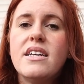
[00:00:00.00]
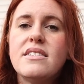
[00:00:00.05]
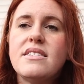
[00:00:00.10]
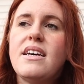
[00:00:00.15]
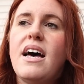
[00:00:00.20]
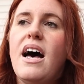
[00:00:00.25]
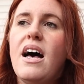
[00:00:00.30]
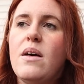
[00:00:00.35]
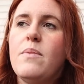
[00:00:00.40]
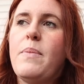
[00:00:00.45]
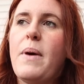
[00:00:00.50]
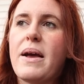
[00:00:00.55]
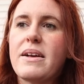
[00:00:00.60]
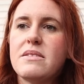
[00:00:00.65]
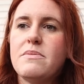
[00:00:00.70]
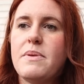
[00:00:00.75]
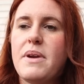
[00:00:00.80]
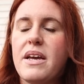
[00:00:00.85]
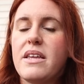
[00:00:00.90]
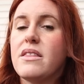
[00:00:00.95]
to help
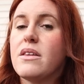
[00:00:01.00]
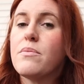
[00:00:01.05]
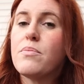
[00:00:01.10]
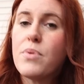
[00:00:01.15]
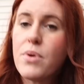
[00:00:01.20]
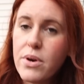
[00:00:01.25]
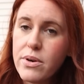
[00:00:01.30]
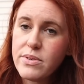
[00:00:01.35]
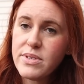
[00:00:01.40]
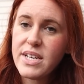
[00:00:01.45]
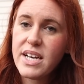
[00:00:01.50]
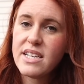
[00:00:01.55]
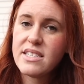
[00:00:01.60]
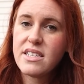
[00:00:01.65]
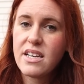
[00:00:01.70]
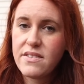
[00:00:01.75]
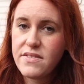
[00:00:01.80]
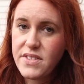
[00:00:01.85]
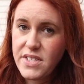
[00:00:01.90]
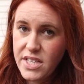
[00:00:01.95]
expedite the process
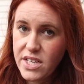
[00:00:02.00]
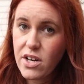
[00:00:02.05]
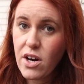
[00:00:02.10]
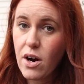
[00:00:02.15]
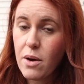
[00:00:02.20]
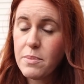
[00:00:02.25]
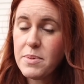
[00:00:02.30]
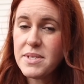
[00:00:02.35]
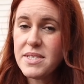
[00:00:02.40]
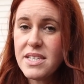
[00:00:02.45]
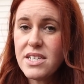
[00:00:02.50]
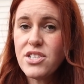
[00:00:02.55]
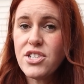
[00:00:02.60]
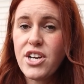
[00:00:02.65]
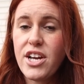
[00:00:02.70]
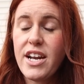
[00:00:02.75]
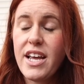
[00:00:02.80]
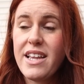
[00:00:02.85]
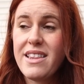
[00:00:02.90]
of decomposition.